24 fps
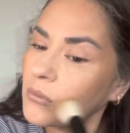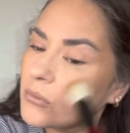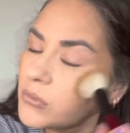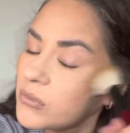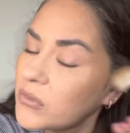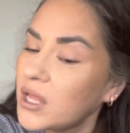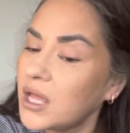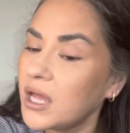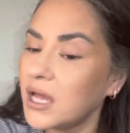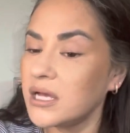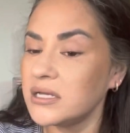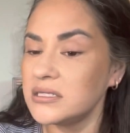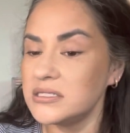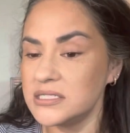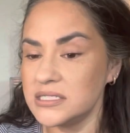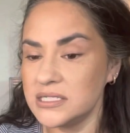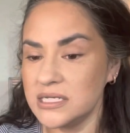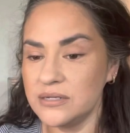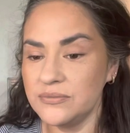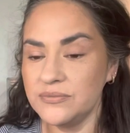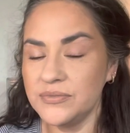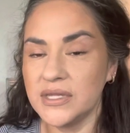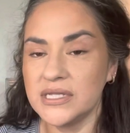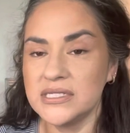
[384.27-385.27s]
Yeah,
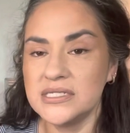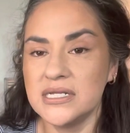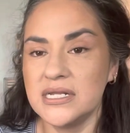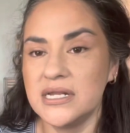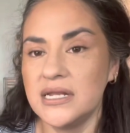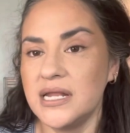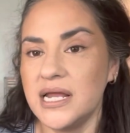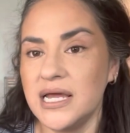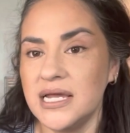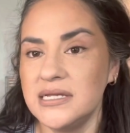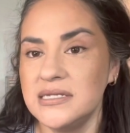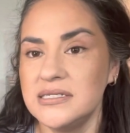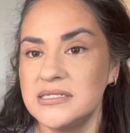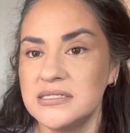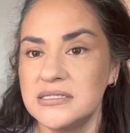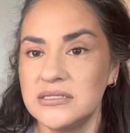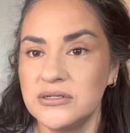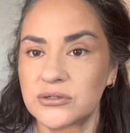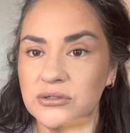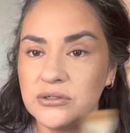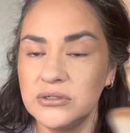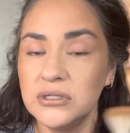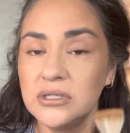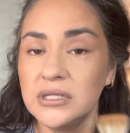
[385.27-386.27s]
see, that's a nice
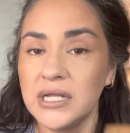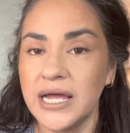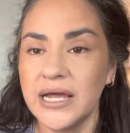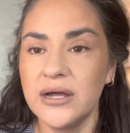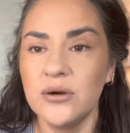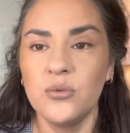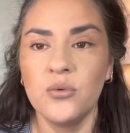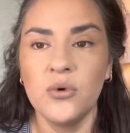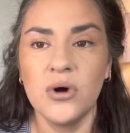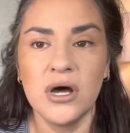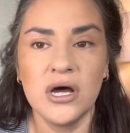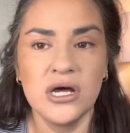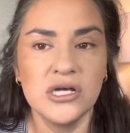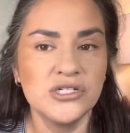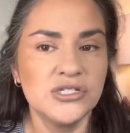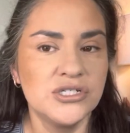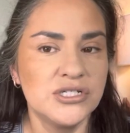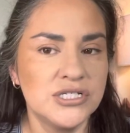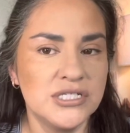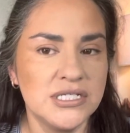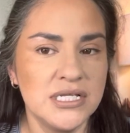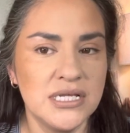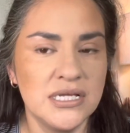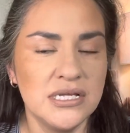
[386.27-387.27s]
little light wash.
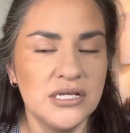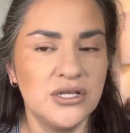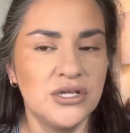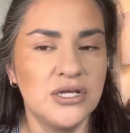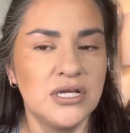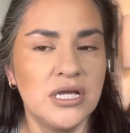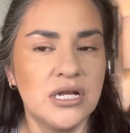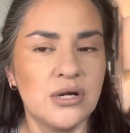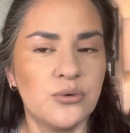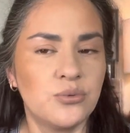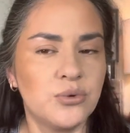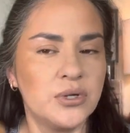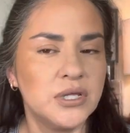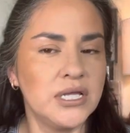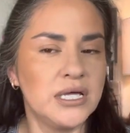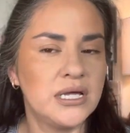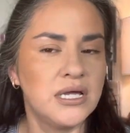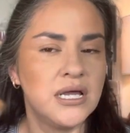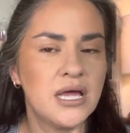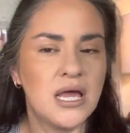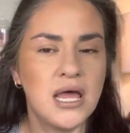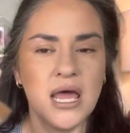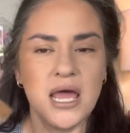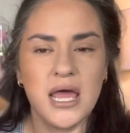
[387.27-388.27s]
See, you can get a
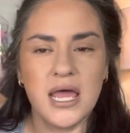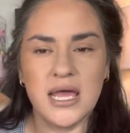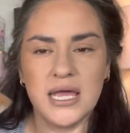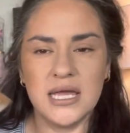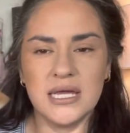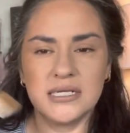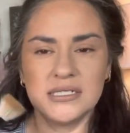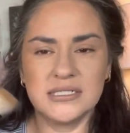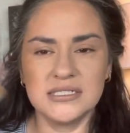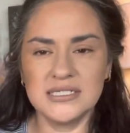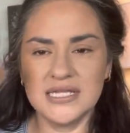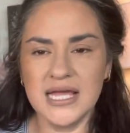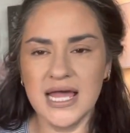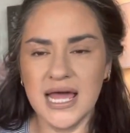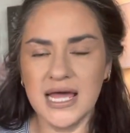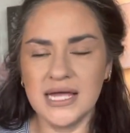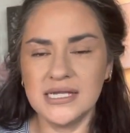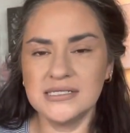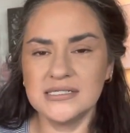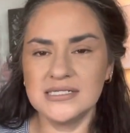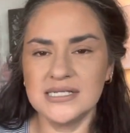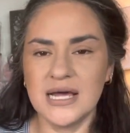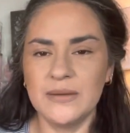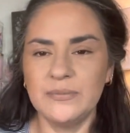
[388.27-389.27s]
really
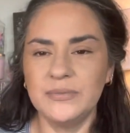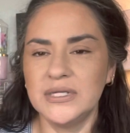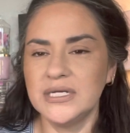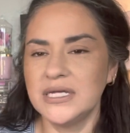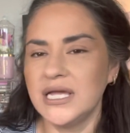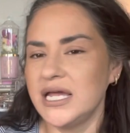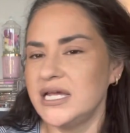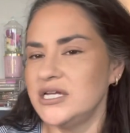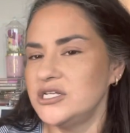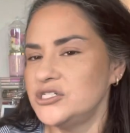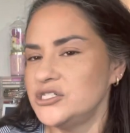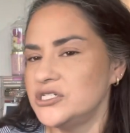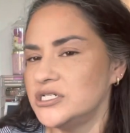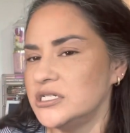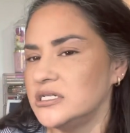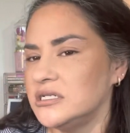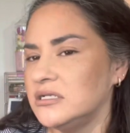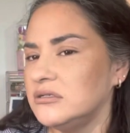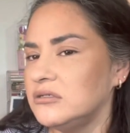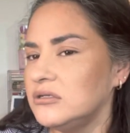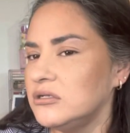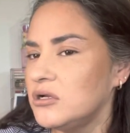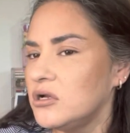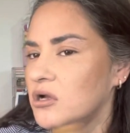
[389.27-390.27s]
intense
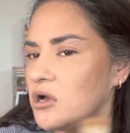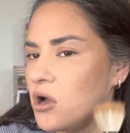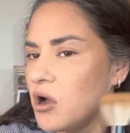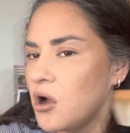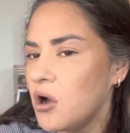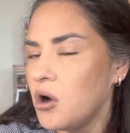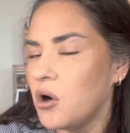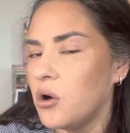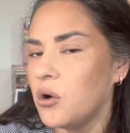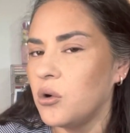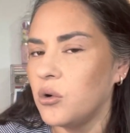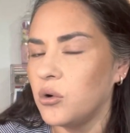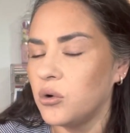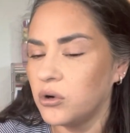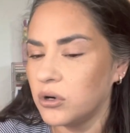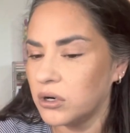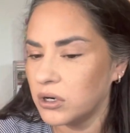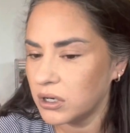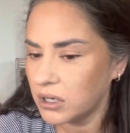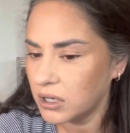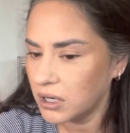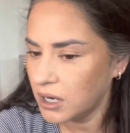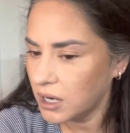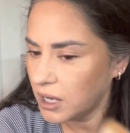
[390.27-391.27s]
application
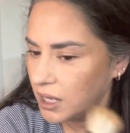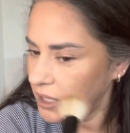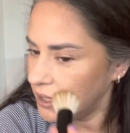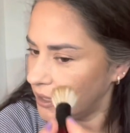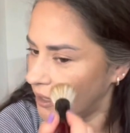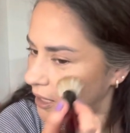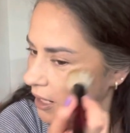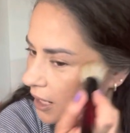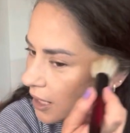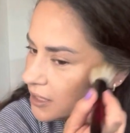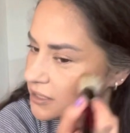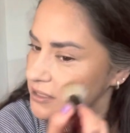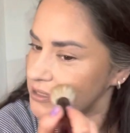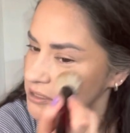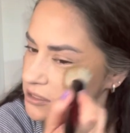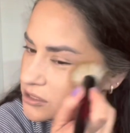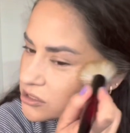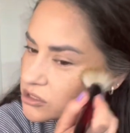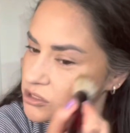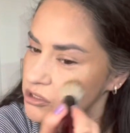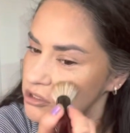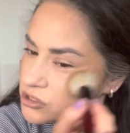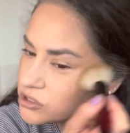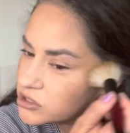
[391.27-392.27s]
or a nice,
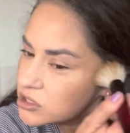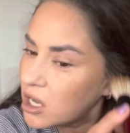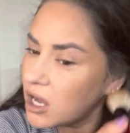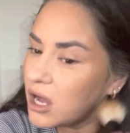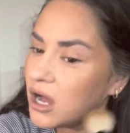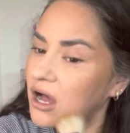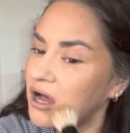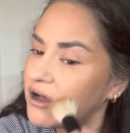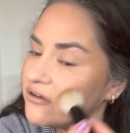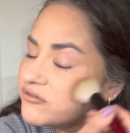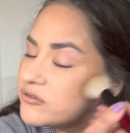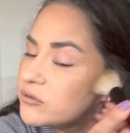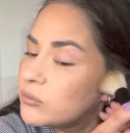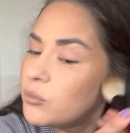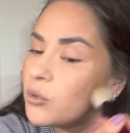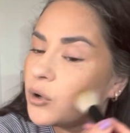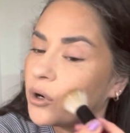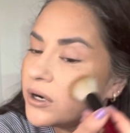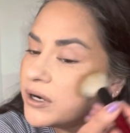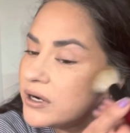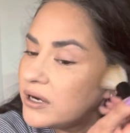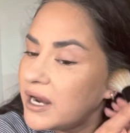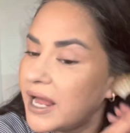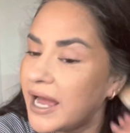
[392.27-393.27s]
soft,
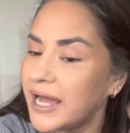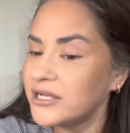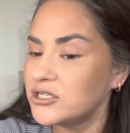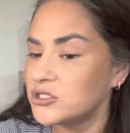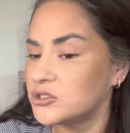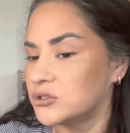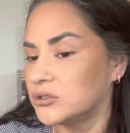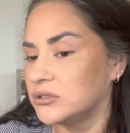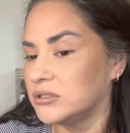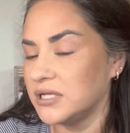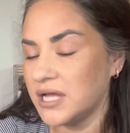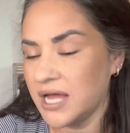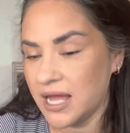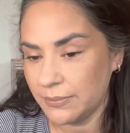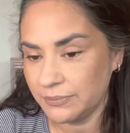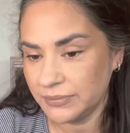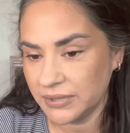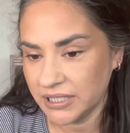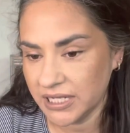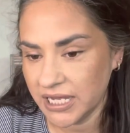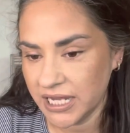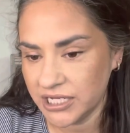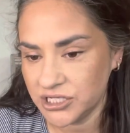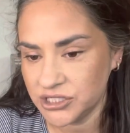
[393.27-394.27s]
more natural
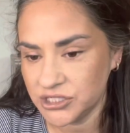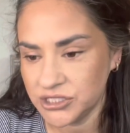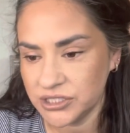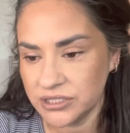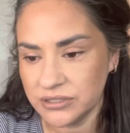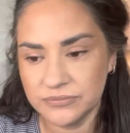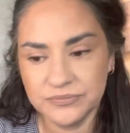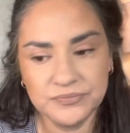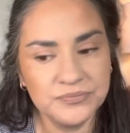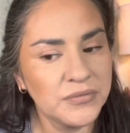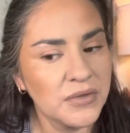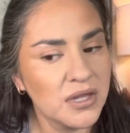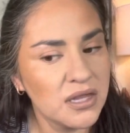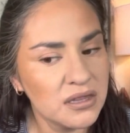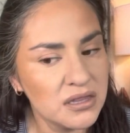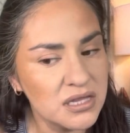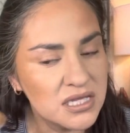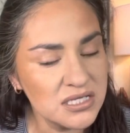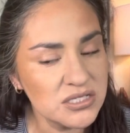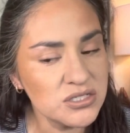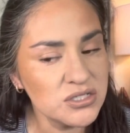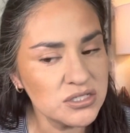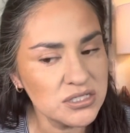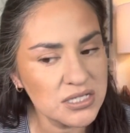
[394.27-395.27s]
application.
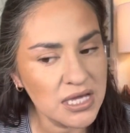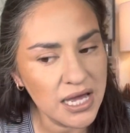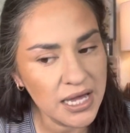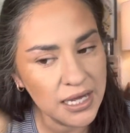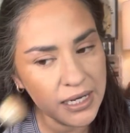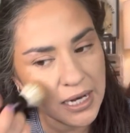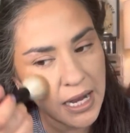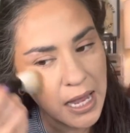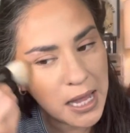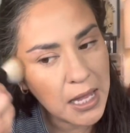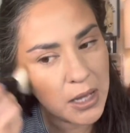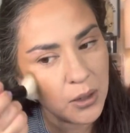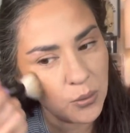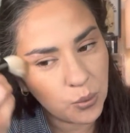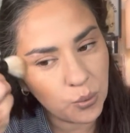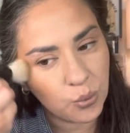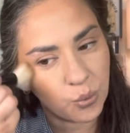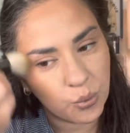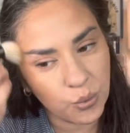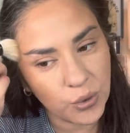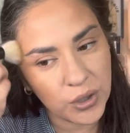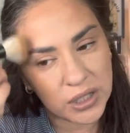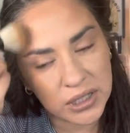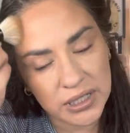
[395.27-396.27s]
This side, I had
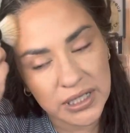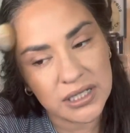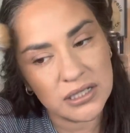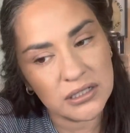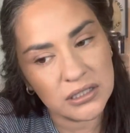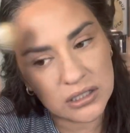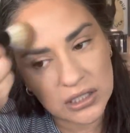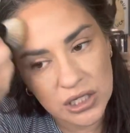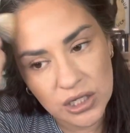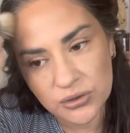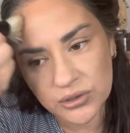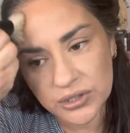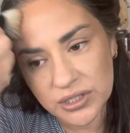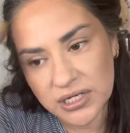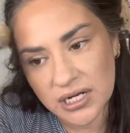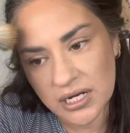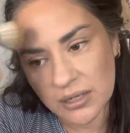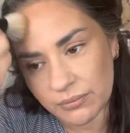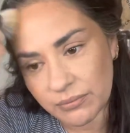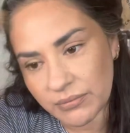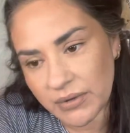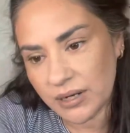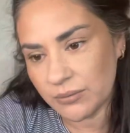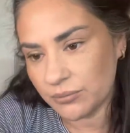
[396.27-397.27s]
really loaded
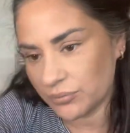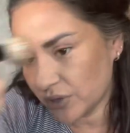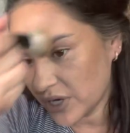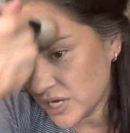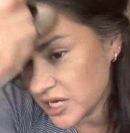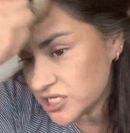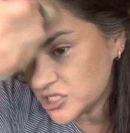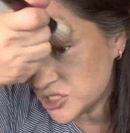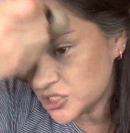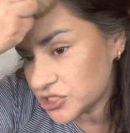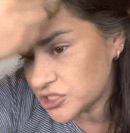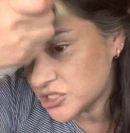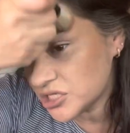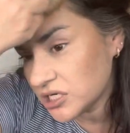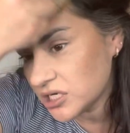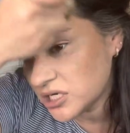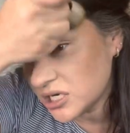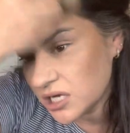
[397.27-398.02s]
up my brush